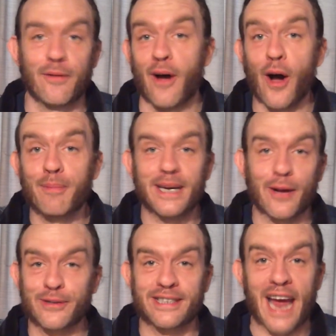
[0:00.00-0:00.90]

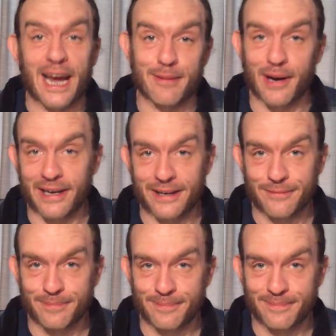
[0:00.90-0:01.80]
unbeknownst to anybody.
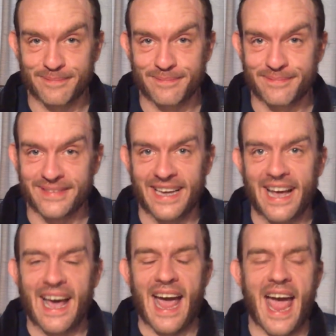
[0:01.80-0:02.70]

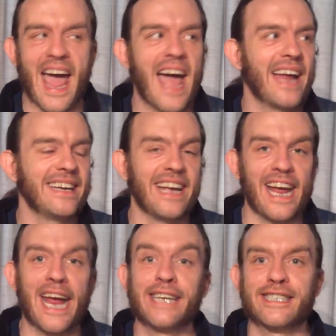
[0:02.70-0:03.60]
And
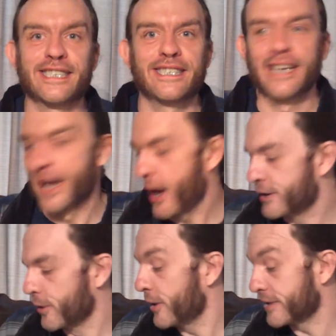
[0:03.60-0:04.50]

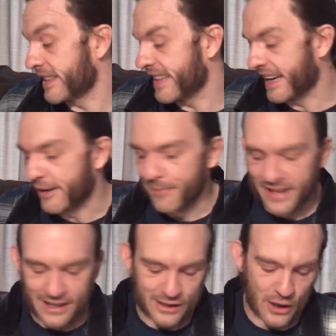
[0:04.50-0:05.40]
so here's the thing.
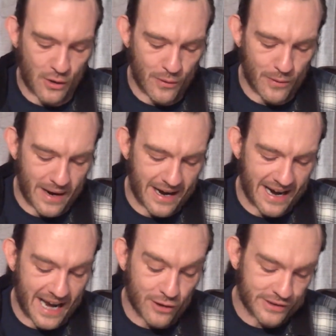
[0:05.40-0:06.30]
So
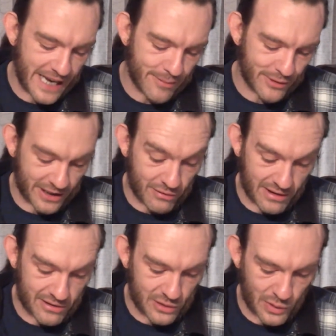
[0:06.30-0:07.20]
Ender's Game was like
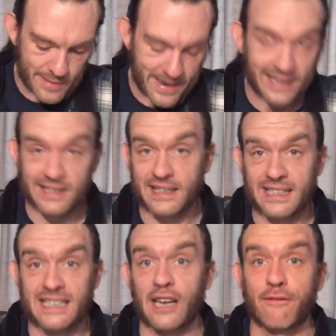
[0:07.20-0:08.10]
320 pages. This
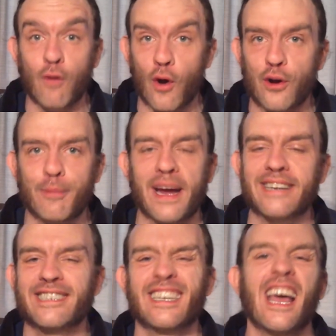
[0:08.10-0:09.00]
is like 400
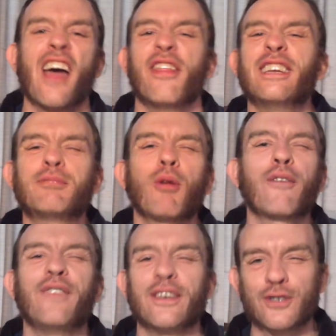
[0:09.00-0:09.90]
pages. This
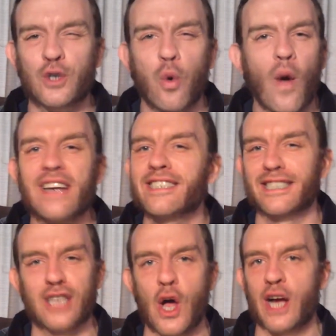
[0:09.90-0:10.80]
book feels twice
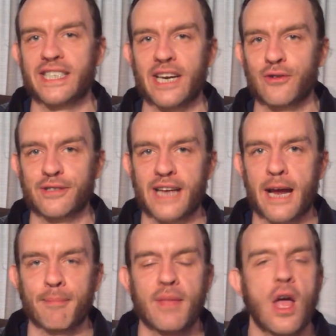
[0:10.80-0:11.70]
as long as Ender's
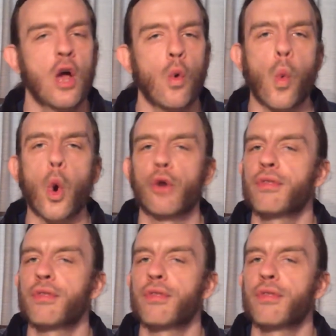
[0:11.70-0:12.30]
Game. Worth